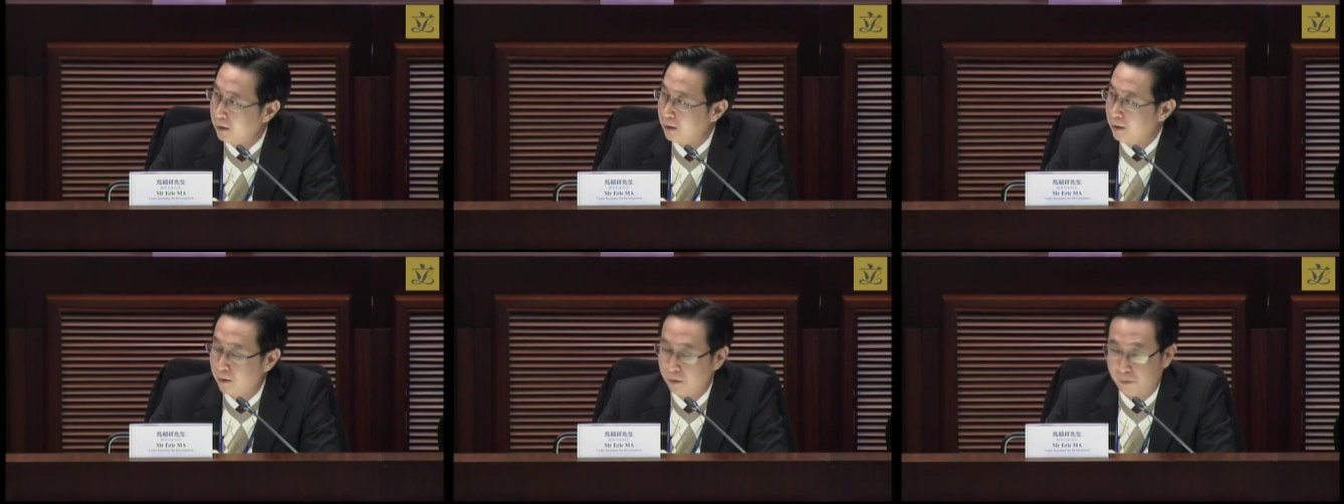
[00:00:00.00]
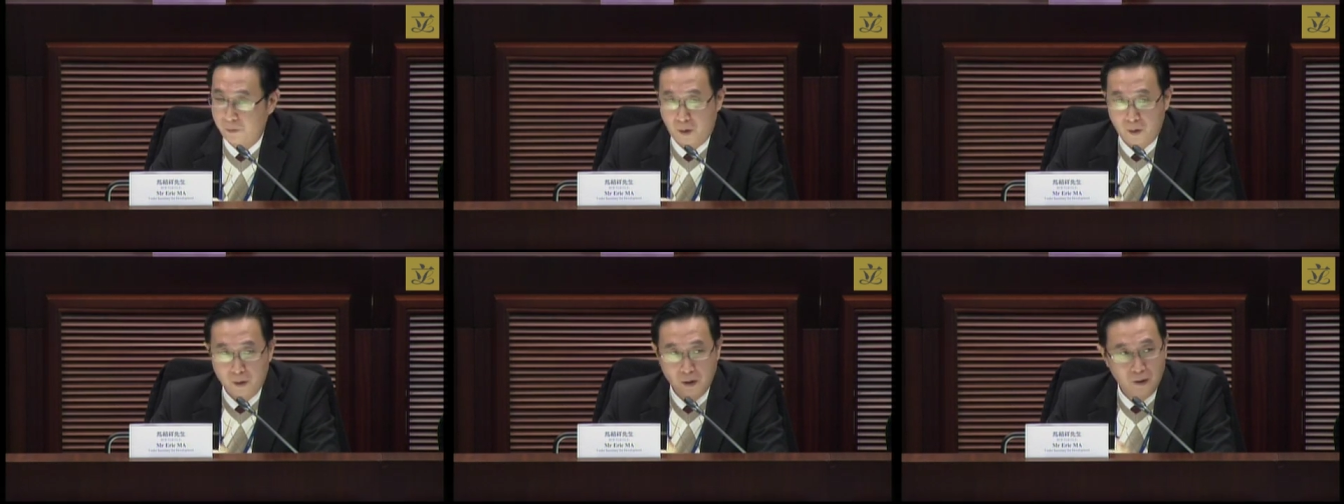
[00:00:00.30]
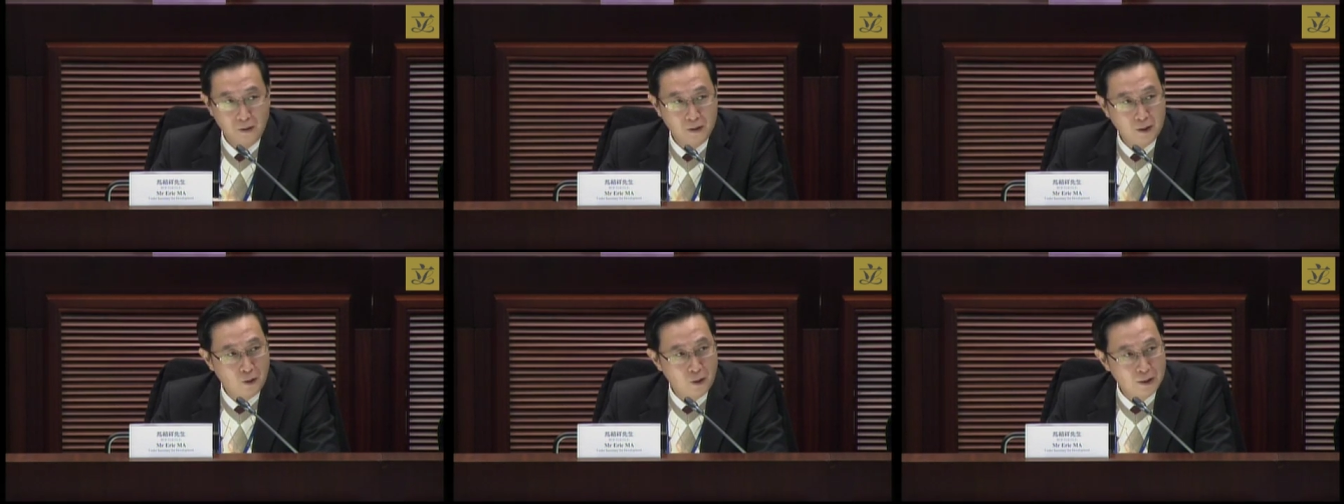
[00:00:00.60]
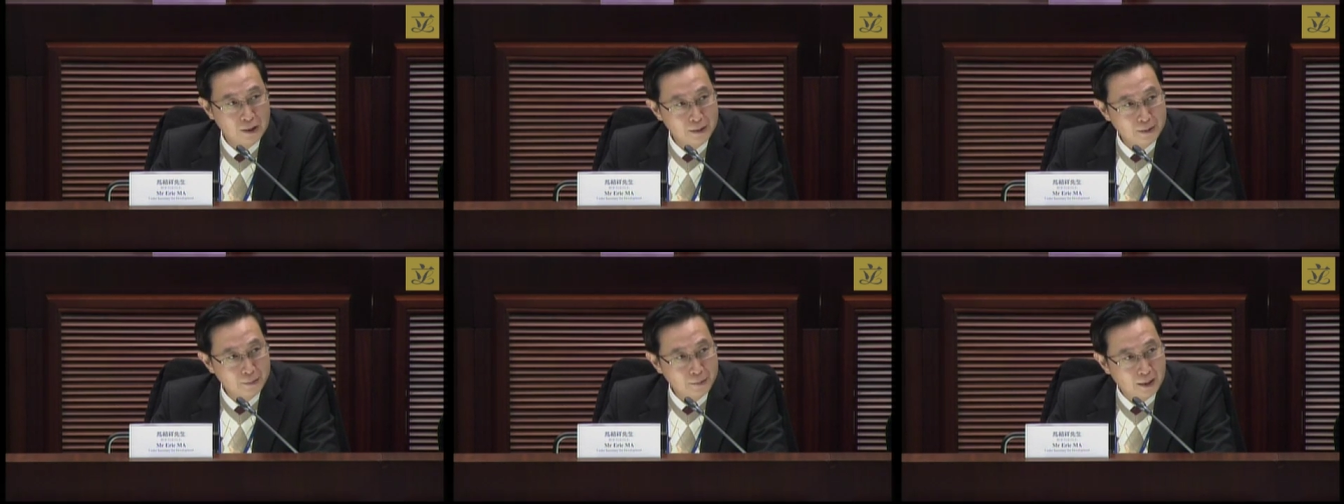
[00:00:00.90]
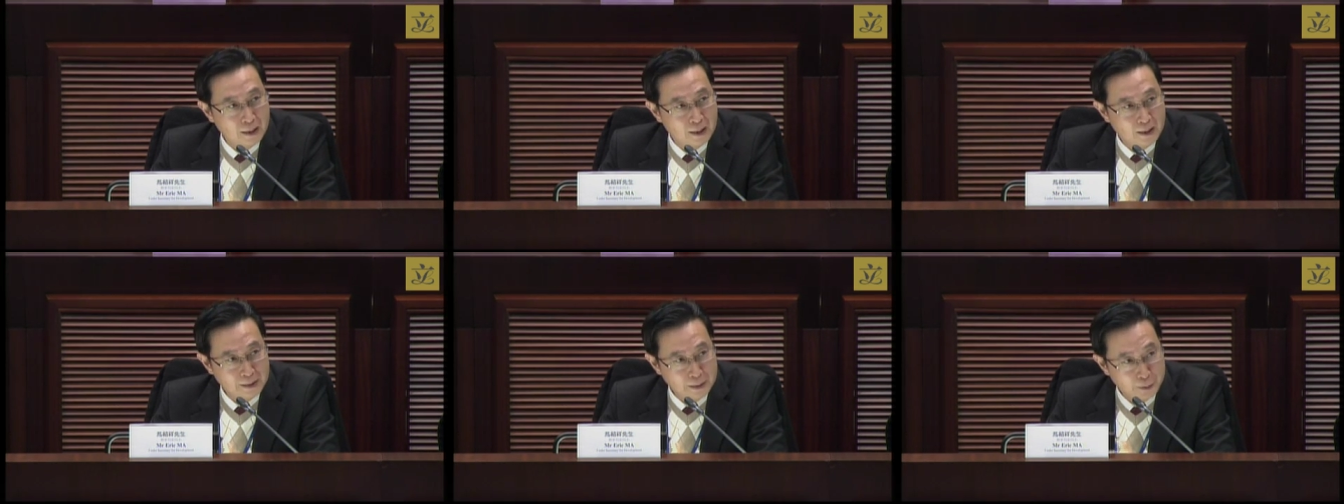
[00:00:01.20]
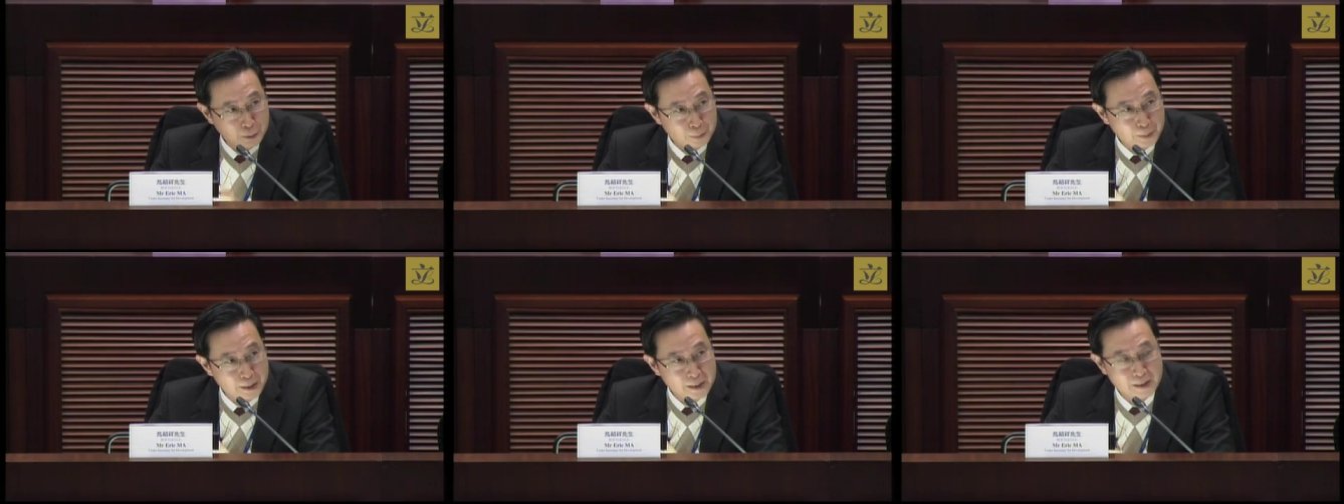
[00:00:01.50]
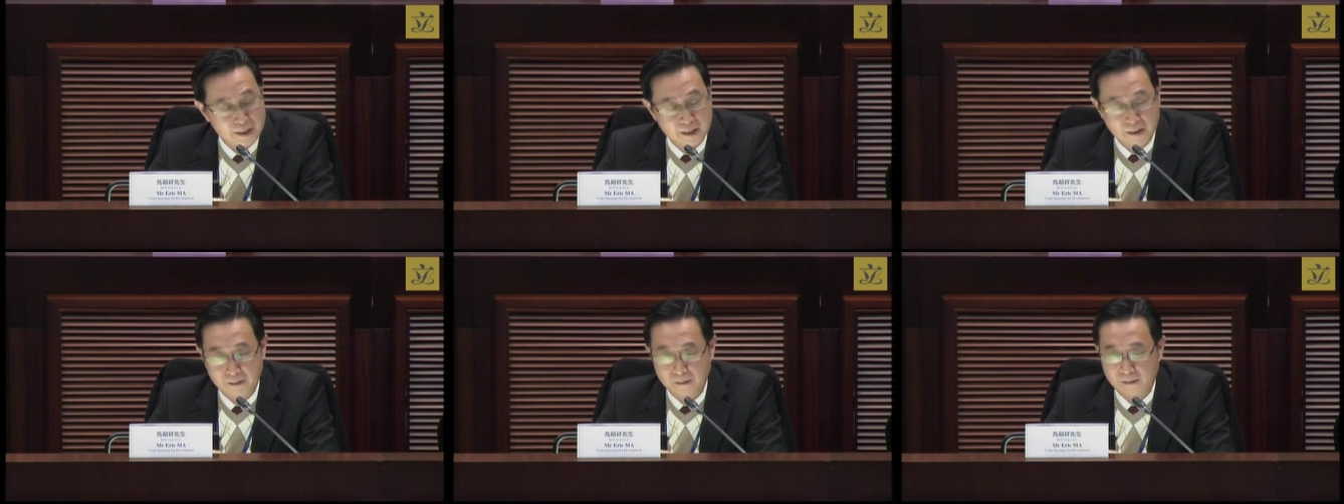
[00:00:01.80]
because
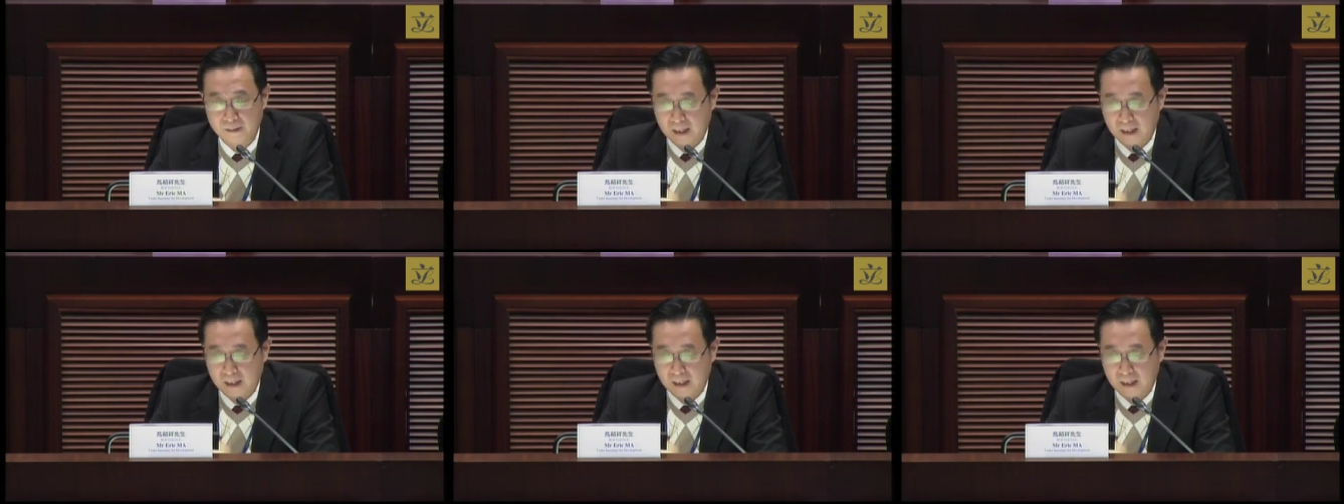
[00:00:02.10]
it would be